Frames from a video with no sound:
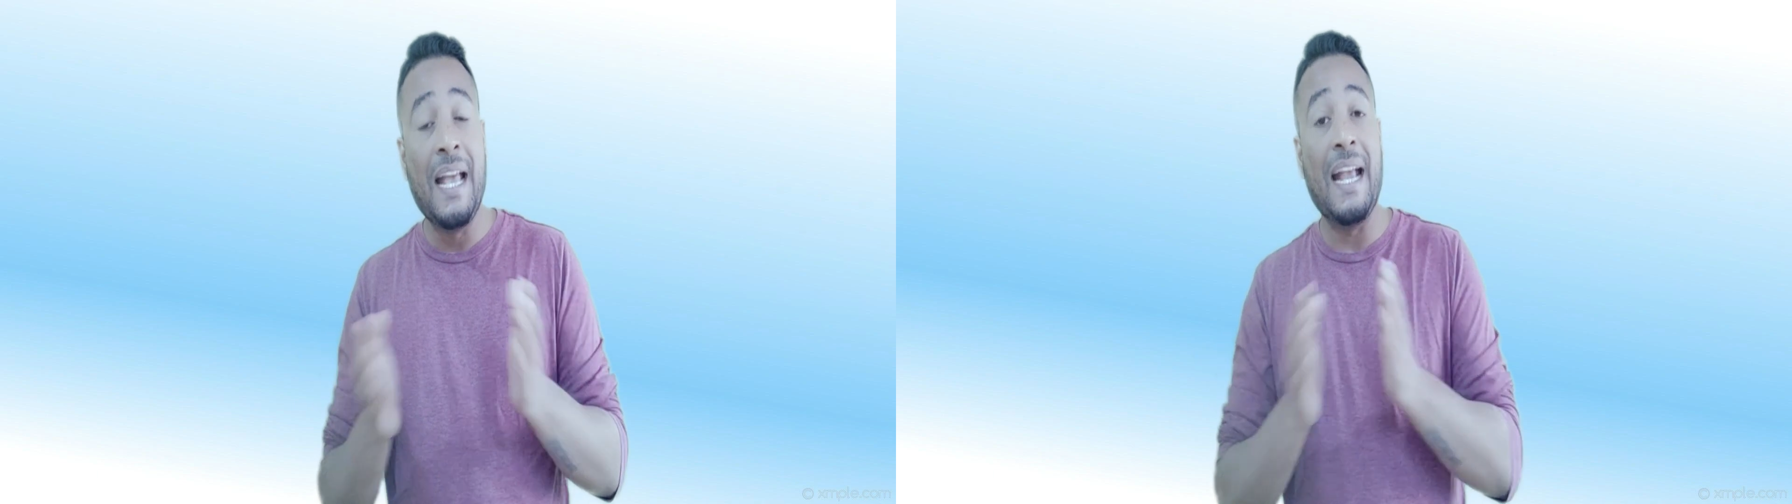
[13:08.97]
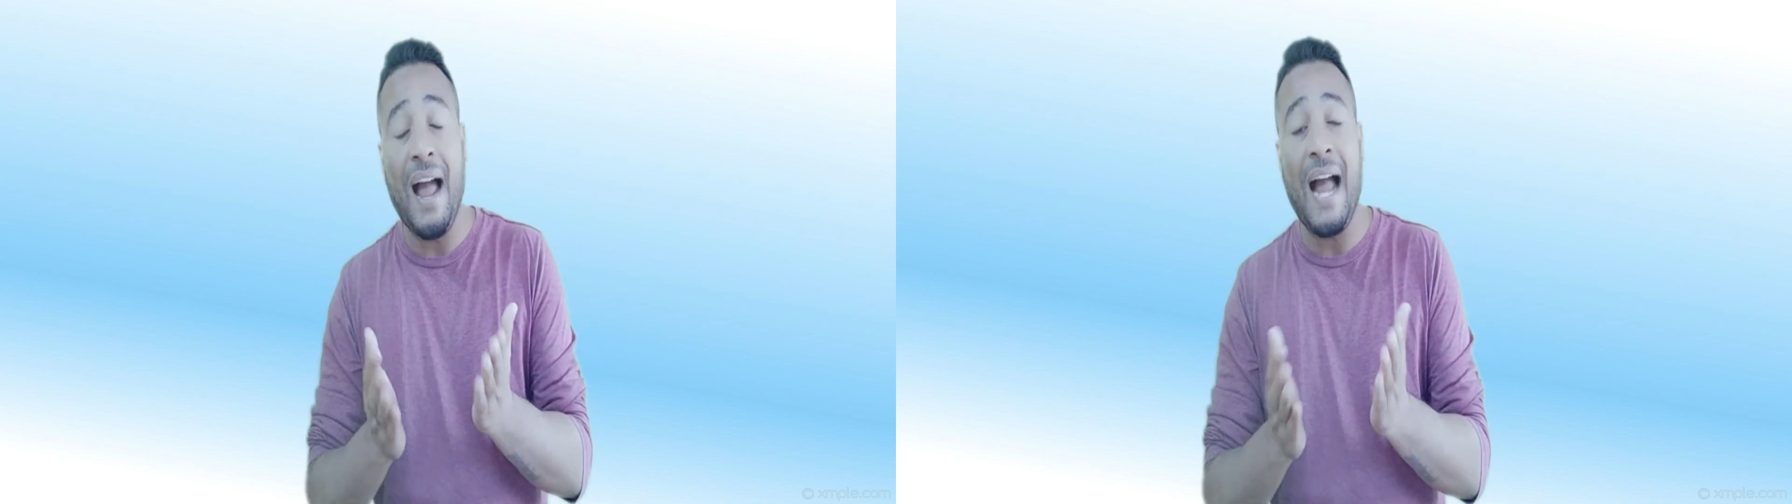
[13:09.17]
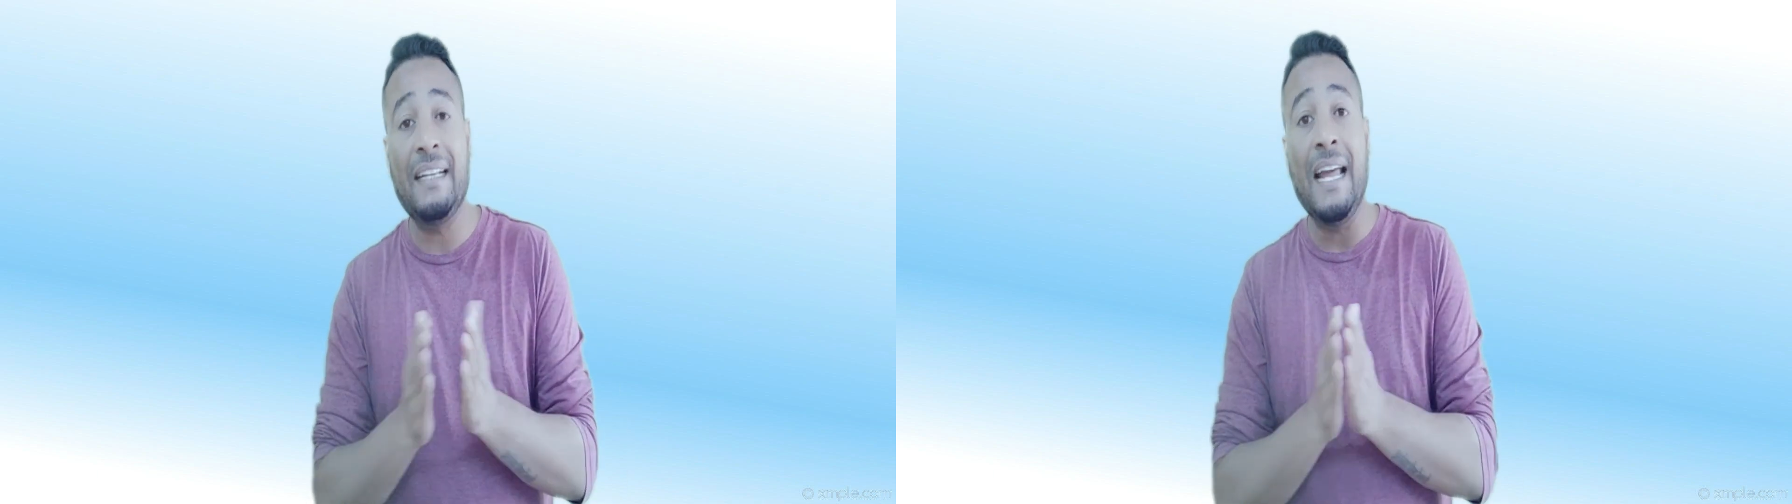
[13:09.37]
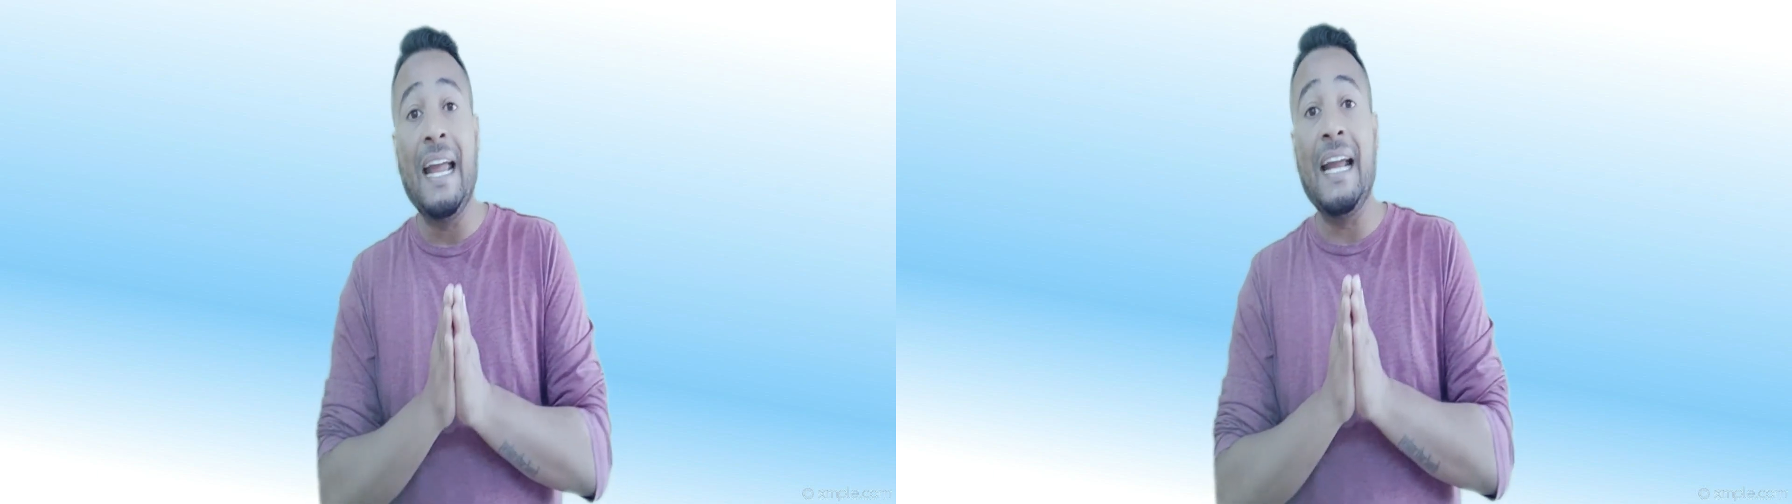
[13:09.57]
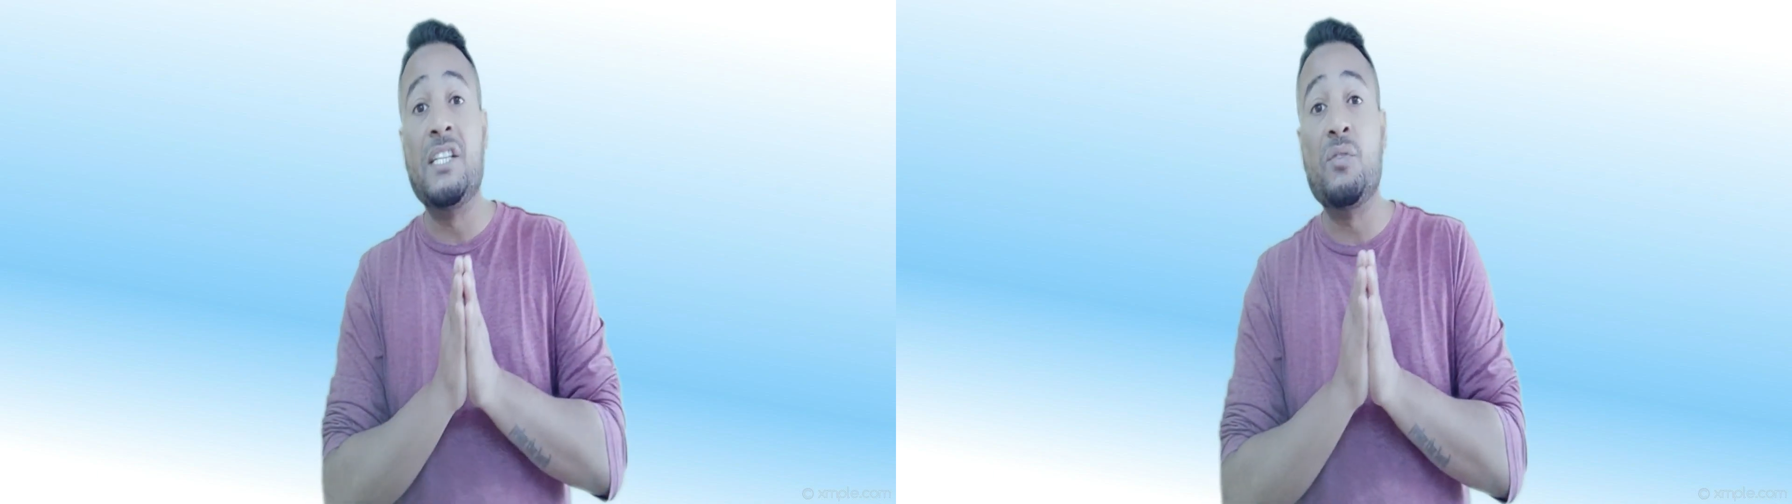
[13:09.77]
In
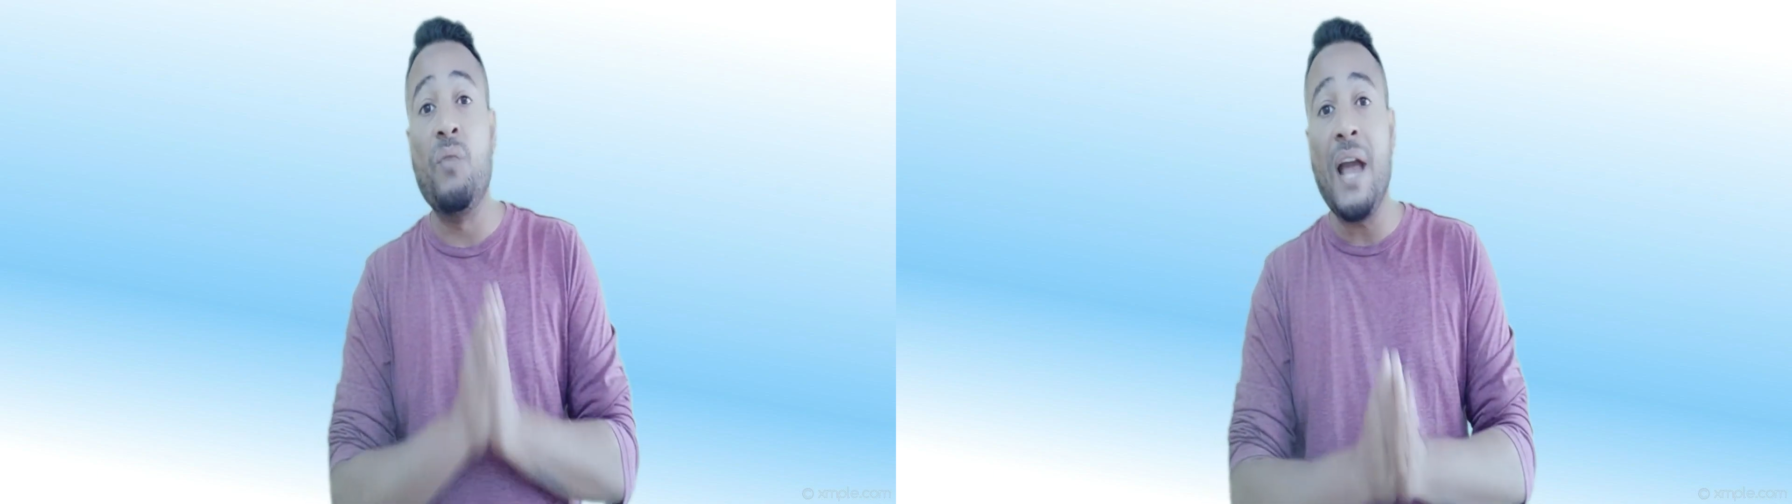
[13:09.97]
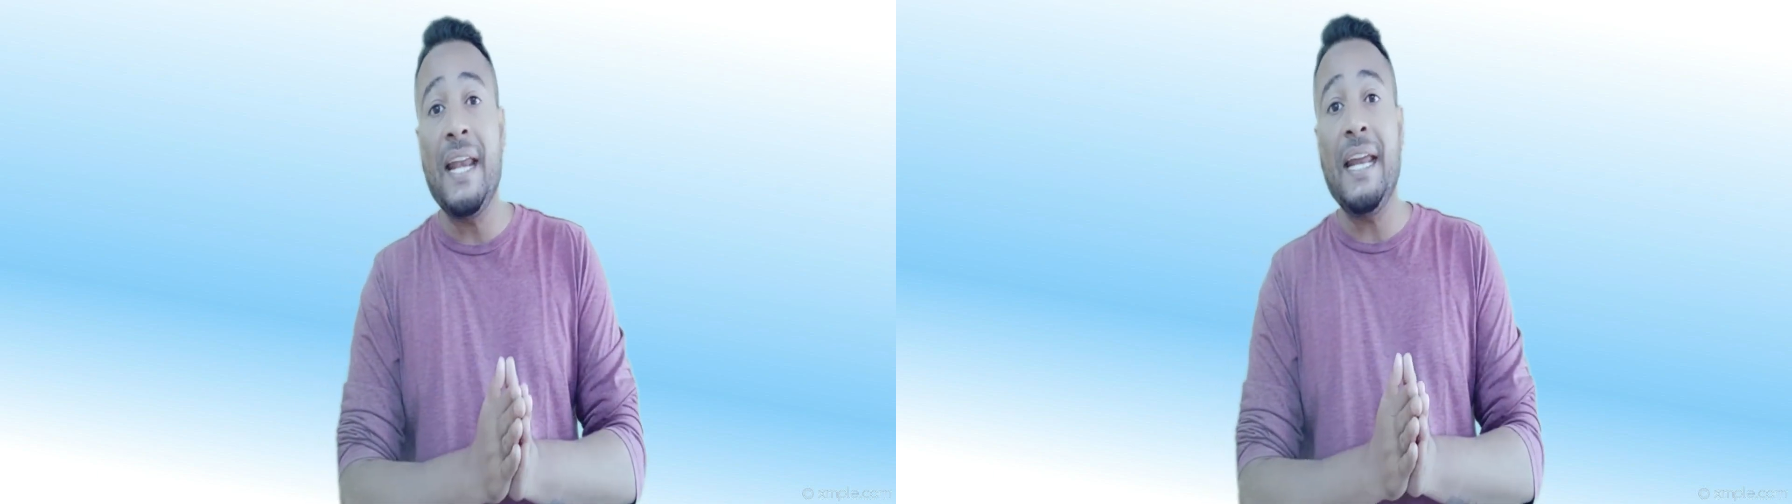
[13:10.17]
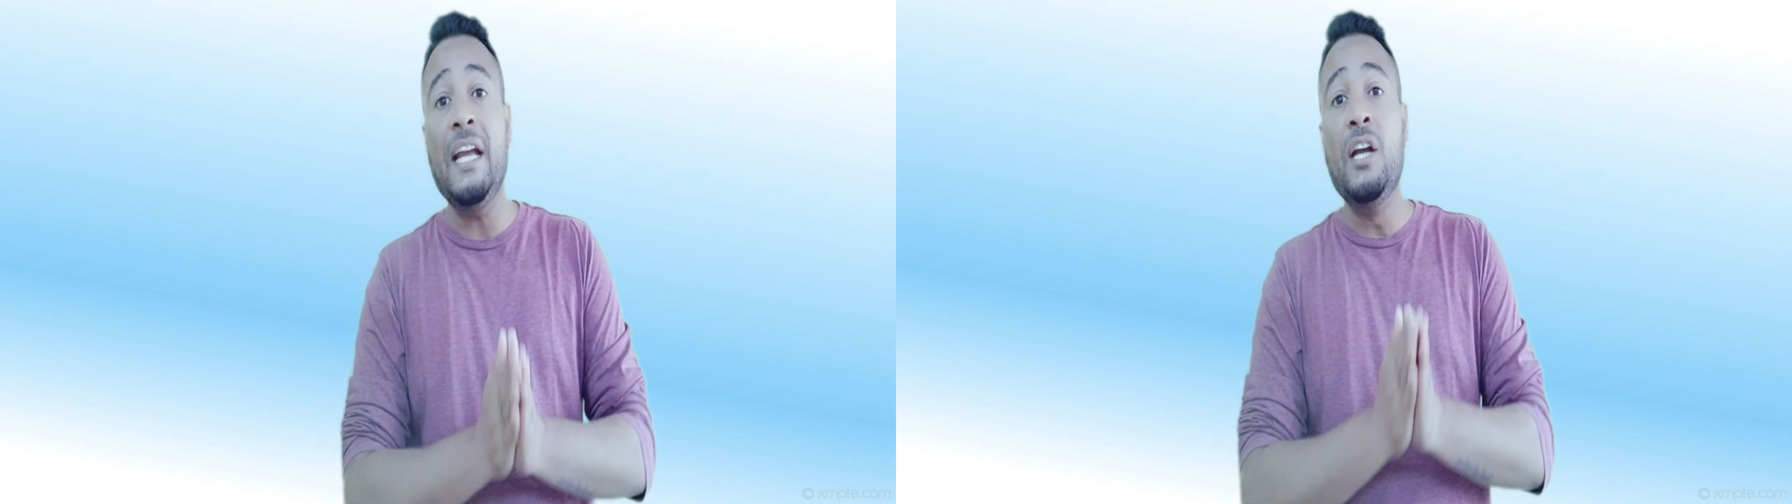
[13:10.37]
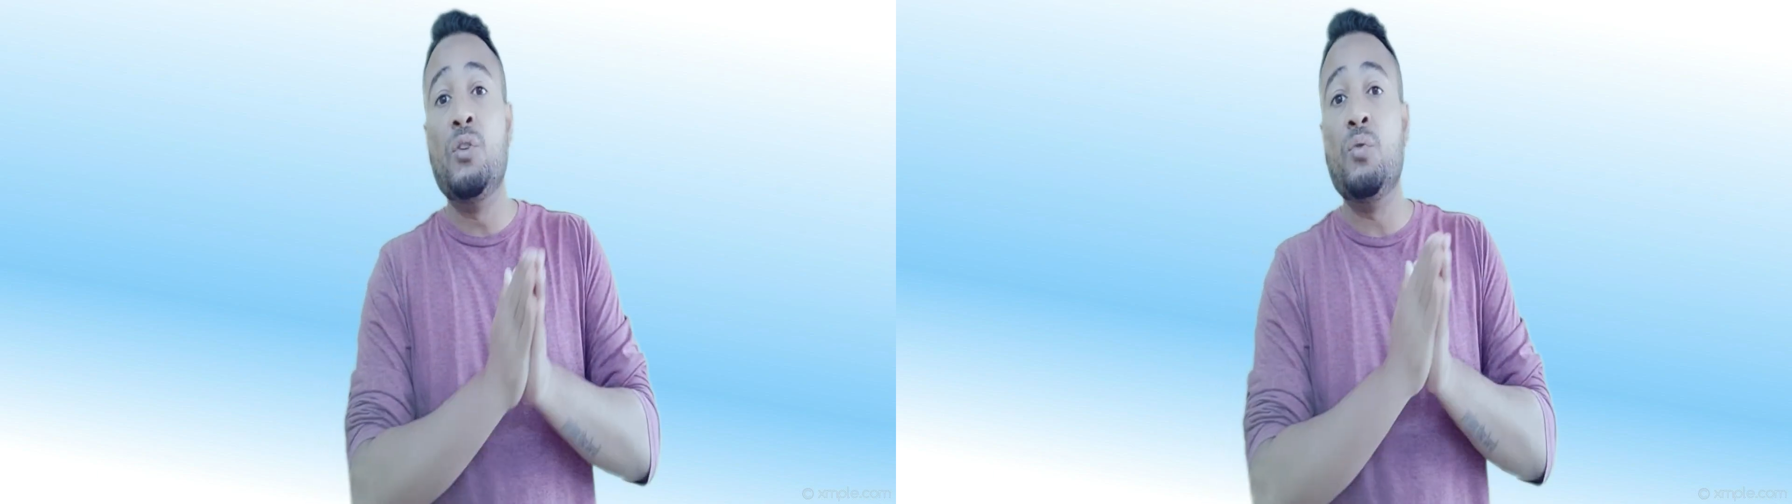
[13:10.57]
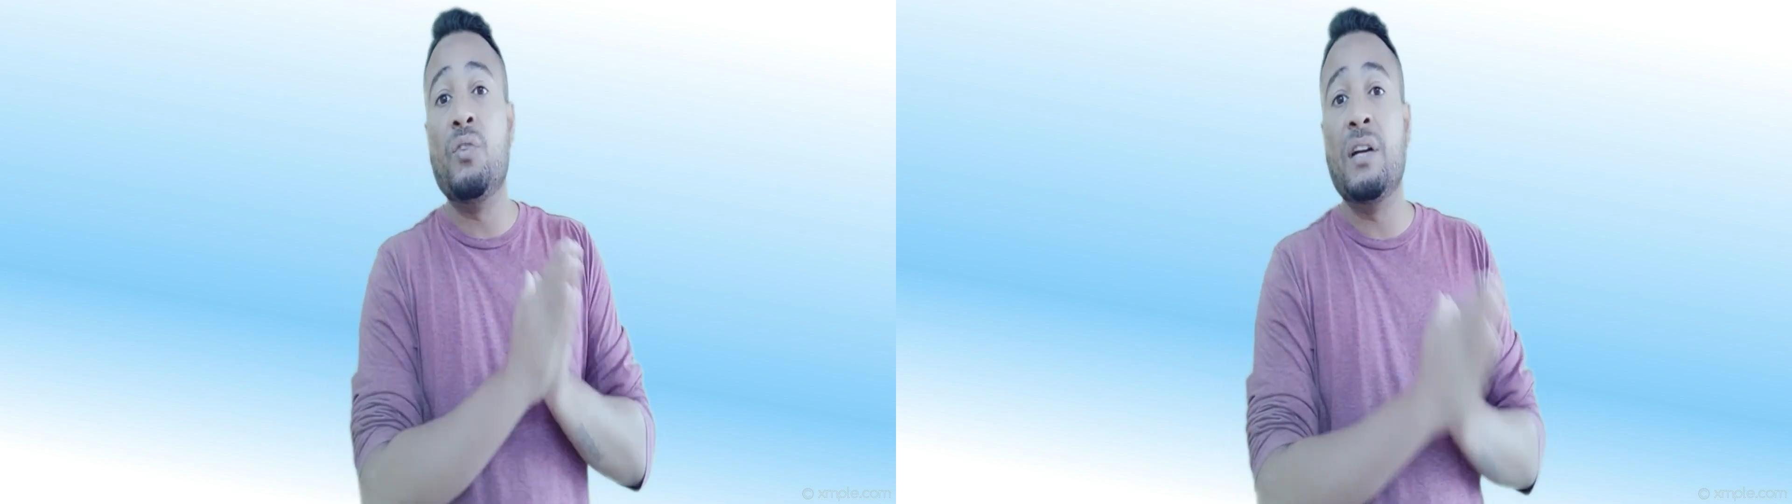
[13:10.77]
fact, it's vary